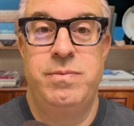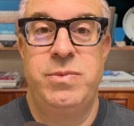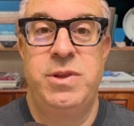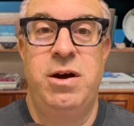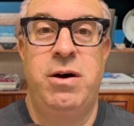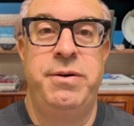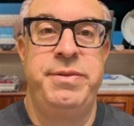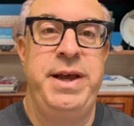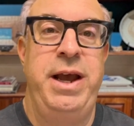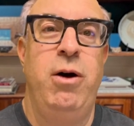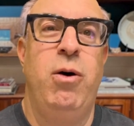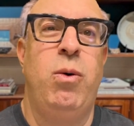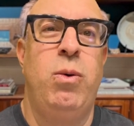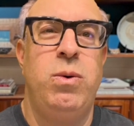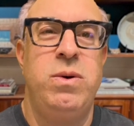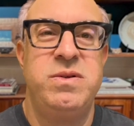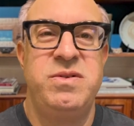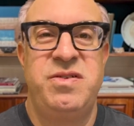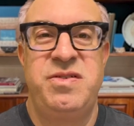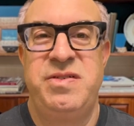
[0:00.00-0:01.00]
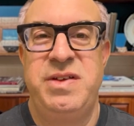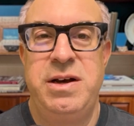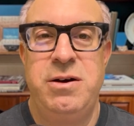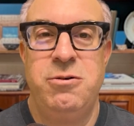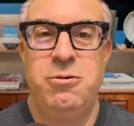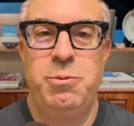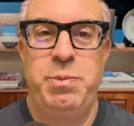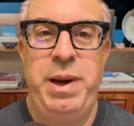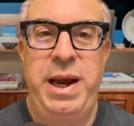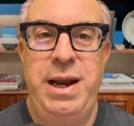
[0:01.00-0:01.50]
Are they old
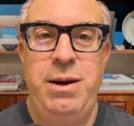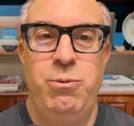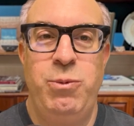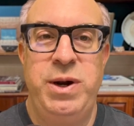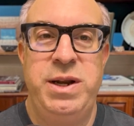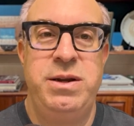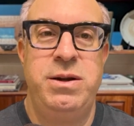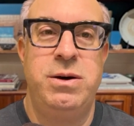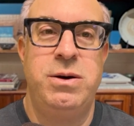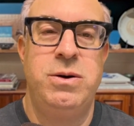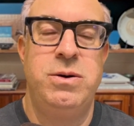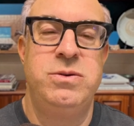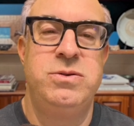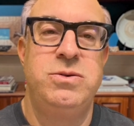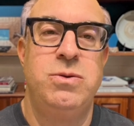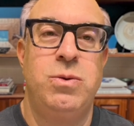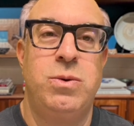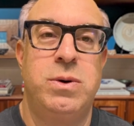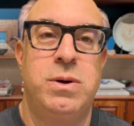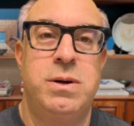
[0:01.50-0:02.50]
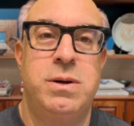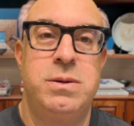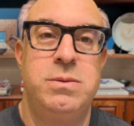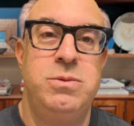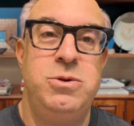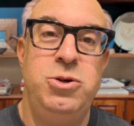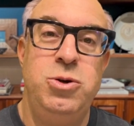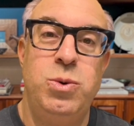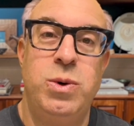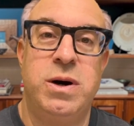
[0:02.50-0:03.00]
single pane windows or
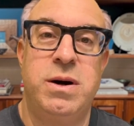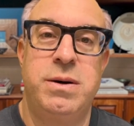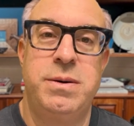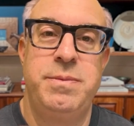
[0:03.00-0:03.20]
newer?